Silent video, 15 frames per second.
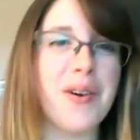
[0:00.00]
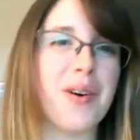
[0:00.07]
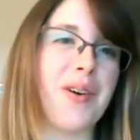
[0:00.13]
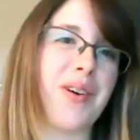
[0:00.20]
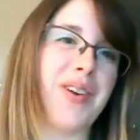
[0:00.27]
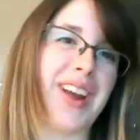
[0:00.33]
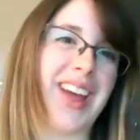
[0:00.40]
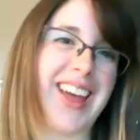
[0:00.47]

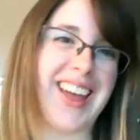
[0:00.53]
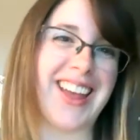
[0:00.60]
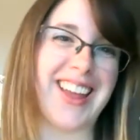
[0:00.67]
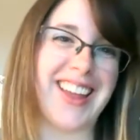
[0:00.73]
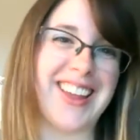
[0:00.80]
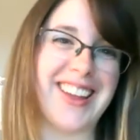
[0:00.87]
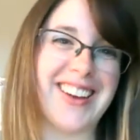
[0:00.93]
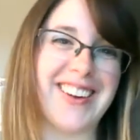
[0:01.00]
on
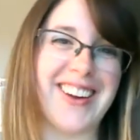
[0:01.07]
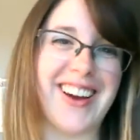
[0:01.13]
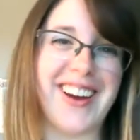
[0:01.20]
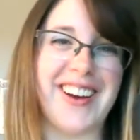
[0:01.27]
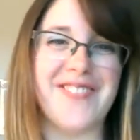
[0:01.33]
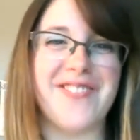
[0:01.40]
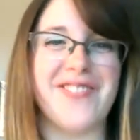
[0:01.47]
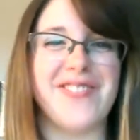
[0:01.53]

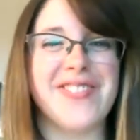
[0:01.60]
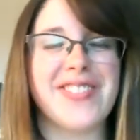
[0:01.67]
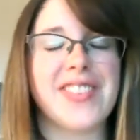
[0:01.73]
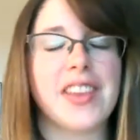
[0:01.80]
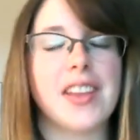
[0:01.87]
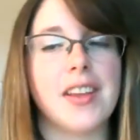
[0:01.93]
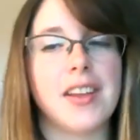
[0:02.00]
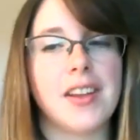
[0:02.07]
an
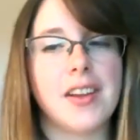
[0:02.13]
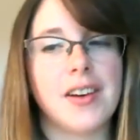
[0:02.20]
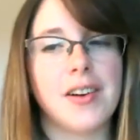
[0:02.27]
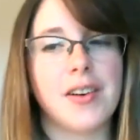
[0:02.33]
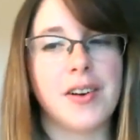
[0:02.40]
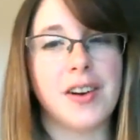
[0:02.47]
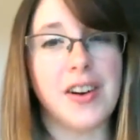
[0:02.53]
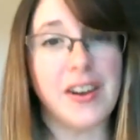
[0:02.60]

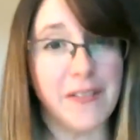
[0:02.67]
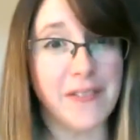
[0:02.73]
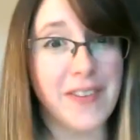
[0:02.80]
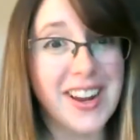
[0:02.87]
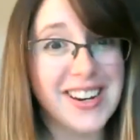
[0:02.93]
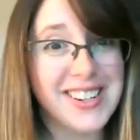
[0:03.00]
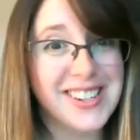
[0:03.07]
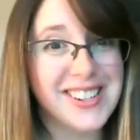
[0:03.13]

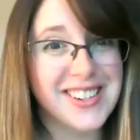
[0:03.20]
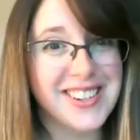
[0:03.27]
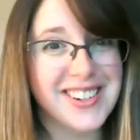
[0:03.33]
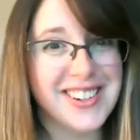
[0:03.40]
event